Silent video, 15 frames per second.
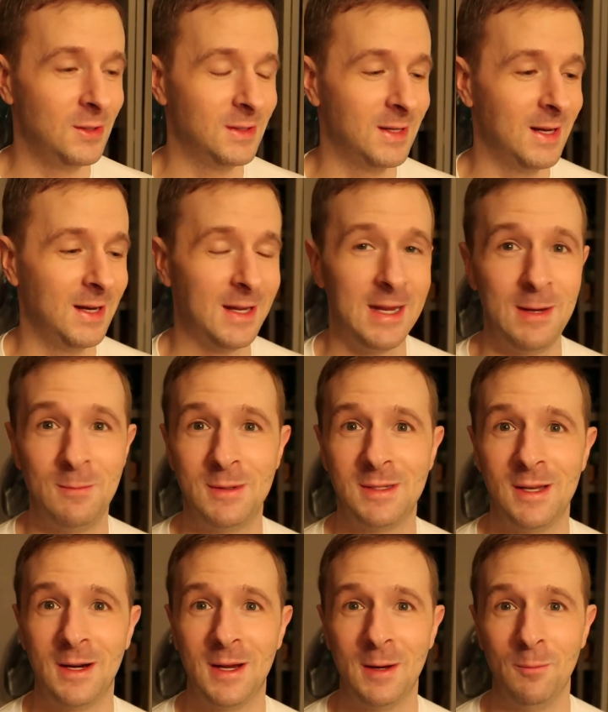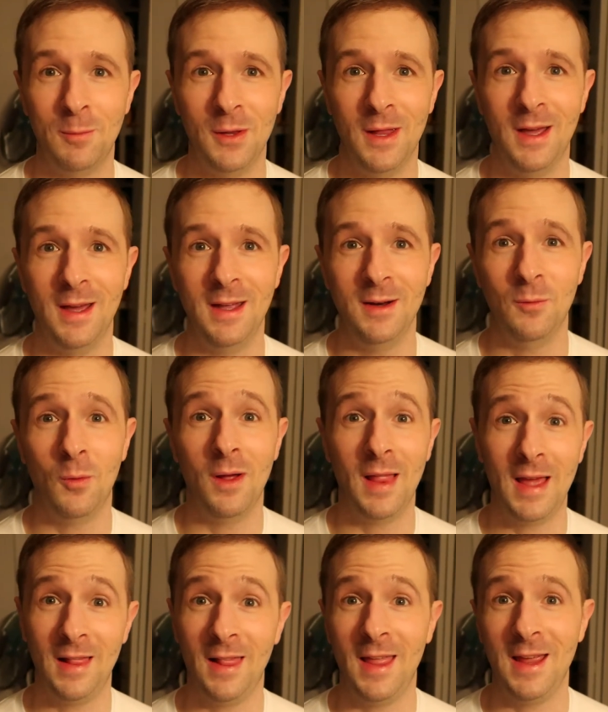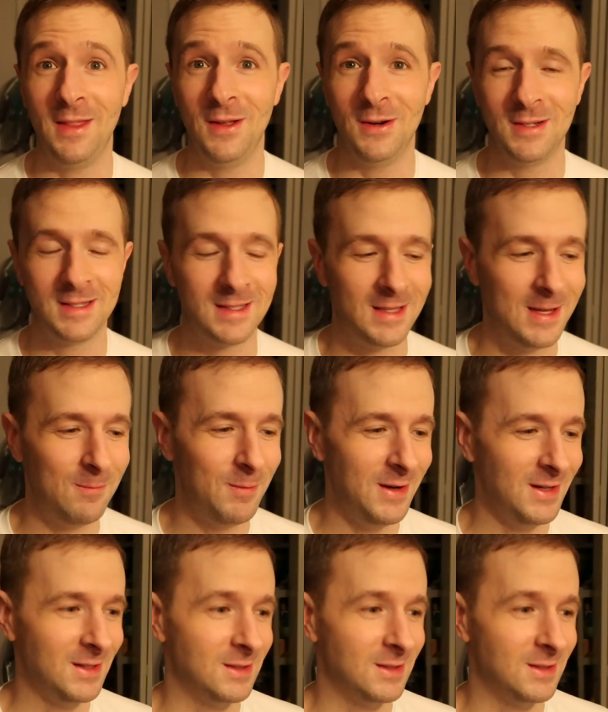It's just going to keep sucking blood while I lay there sleeping.